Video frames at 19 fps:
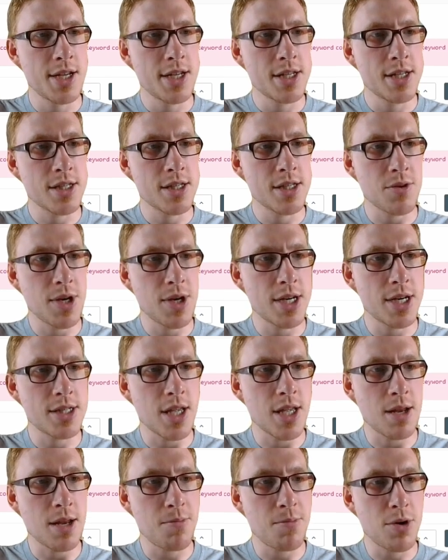So here's
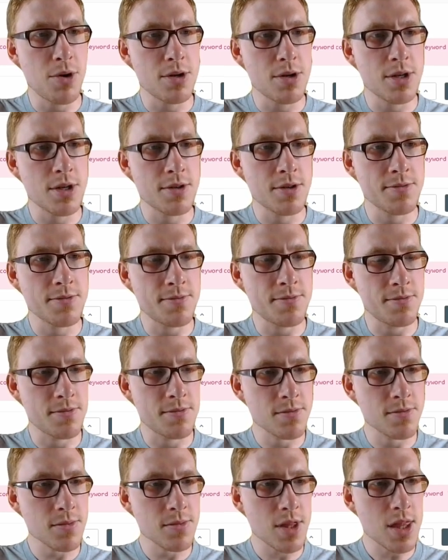the input,
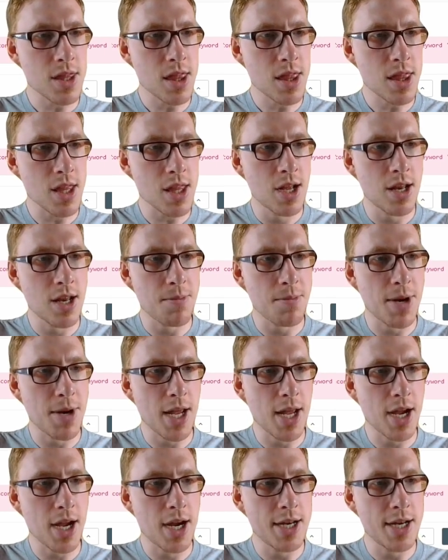the
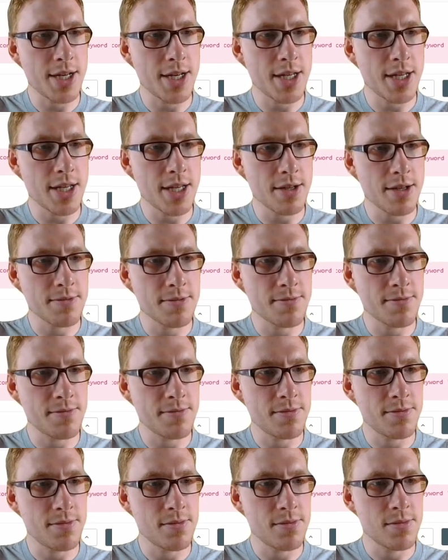player ID,
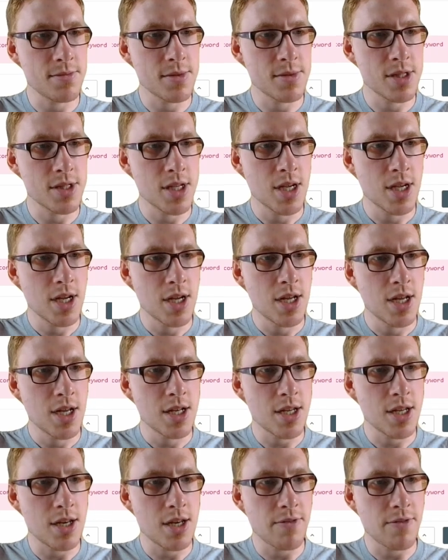
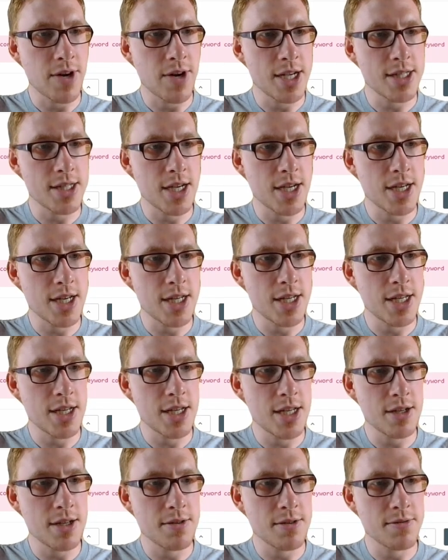the device
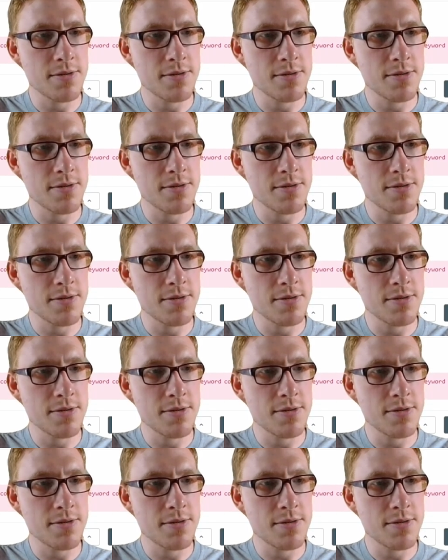ID,